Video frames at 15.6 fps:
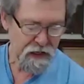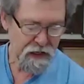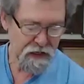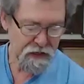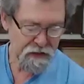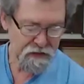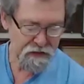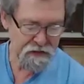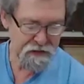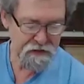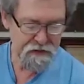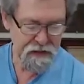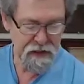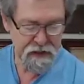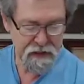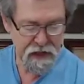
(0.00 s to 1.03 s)
and this is
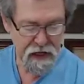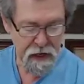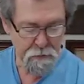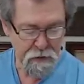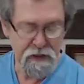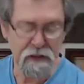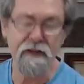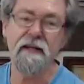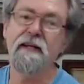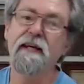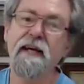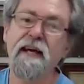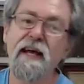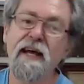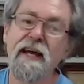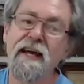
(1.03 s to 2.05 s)
Saley Happening.
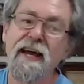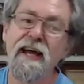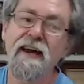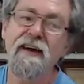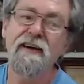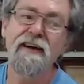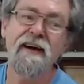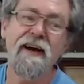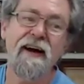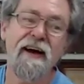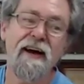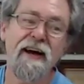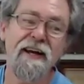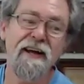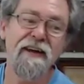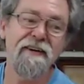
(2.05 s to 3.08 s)
Now,
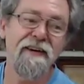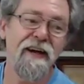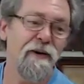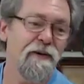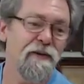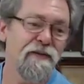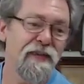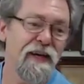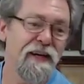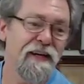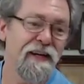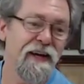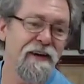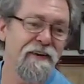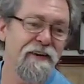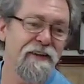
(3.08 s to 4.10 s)
I don't know if they
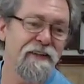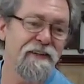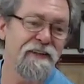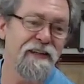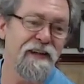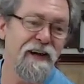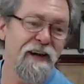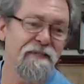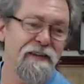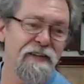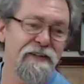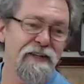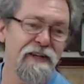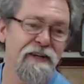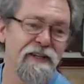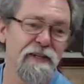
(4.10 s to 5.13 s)
know that uh, I'm going to
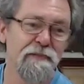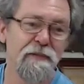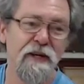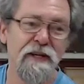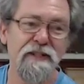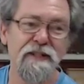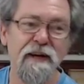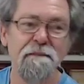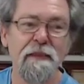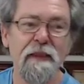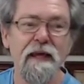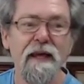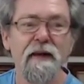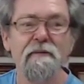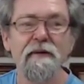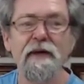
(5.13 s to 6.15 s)
show you this picture,
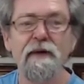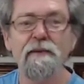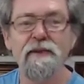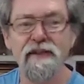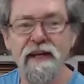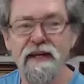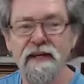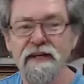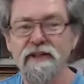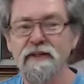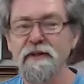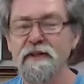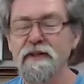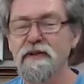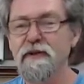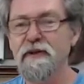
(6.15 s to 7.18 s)
but it was sent in
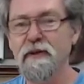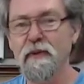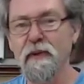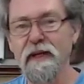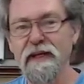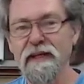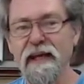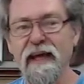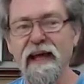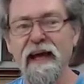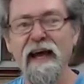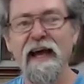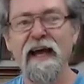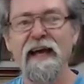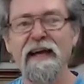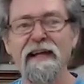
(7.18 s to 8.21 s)
to me during the week
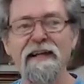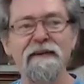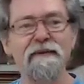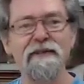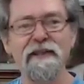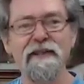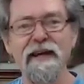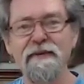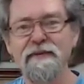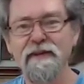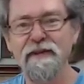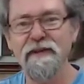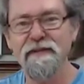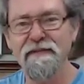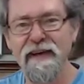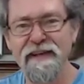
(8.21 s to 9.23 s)
and it was an
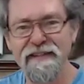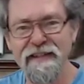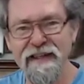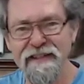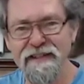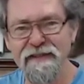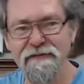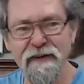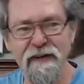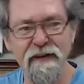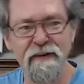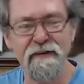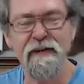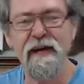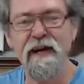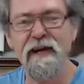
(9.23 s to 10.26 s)
absolutely fantastic
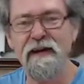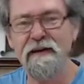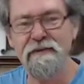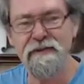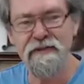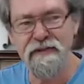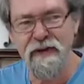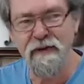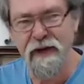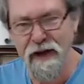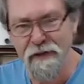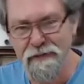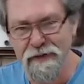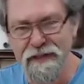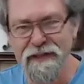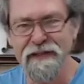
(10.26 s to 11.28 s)
photo, and I'm so
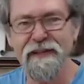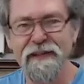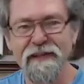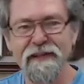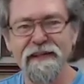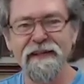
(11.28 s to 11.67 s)
happy